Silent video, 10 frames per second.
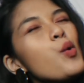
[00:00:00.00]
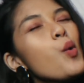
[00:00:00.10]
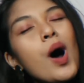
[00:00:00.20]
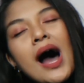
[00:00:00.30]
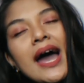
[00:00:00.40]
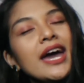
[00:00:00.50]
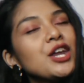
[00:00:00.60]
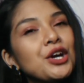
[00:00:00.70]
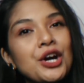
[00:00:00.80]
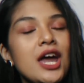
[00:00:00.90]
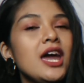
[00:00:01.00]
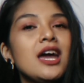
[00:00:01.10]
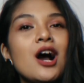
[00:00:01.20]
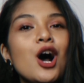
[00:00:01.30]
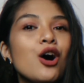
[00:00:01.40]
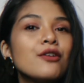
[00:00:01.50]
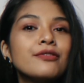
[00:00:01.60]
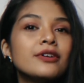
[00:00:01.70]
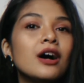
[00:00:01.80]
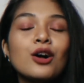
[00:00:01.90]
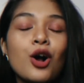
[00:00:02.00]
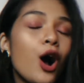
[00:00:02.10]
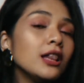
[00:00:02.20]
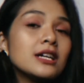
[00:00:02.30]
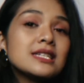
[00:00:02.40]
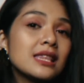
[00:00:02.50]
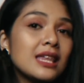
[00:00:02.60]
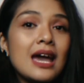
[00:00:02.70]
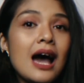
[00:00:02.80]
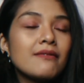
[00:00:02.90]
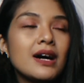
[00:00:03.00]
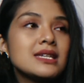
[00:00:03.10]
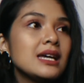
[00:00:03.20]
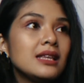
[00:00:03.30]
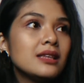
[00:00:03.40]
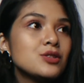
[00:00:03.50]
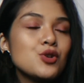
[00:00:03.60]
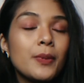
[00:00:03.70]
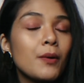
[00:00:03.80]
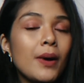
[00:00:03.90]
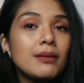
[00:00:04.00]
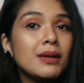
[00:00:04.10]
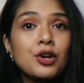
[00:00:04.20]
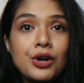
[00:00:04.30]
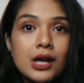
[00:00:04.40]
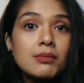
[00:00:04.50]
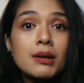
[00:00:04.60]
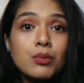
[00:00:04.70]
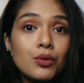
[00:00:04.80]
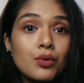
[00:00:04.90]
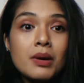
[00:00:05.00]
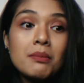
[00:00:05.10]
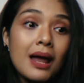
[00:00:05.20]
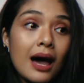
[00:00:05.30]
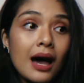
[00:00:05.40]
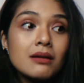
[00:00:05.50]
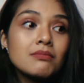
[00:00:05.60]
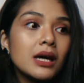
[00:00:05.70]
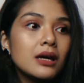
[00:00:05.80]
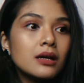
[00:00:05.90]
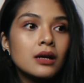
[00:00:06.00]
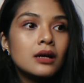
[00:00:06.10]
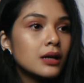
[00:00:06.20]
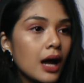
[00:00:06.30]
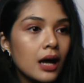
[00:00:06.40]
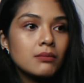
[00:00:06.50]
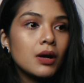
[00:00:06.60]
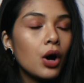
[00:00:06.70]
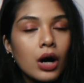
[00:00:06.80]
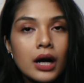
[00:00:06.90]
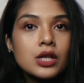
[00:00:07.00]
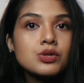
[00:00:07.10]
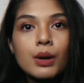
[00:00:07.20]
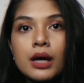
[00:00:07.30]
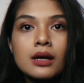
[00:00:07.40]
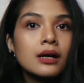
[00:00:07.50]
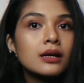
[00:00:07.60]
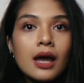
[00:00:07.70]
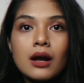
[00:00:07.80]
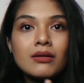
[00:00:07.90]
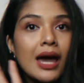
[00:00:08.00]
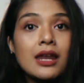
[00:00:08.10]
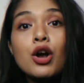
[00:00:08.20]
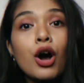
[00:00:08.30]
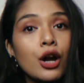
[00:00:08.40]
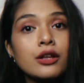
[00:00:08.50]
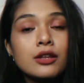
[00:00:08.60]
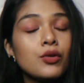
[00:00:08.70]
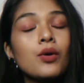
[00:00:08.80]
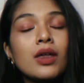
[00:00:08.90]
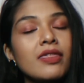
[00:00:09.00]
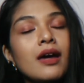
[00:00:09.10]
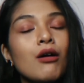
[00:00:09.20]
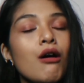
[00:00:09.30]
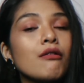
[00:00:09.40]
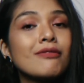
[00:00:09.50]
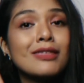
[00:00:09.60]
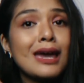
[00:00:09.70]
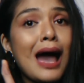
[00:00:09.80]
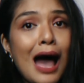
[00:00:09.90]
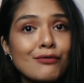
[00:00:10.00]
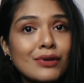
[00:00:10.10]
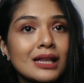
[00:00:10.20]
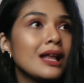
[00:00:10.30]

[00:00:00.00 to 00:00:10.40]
wide array of colors that they have, as in super wide. May green, may blue, may black, may red, may orange, may yellow. Any color that you can think of, they have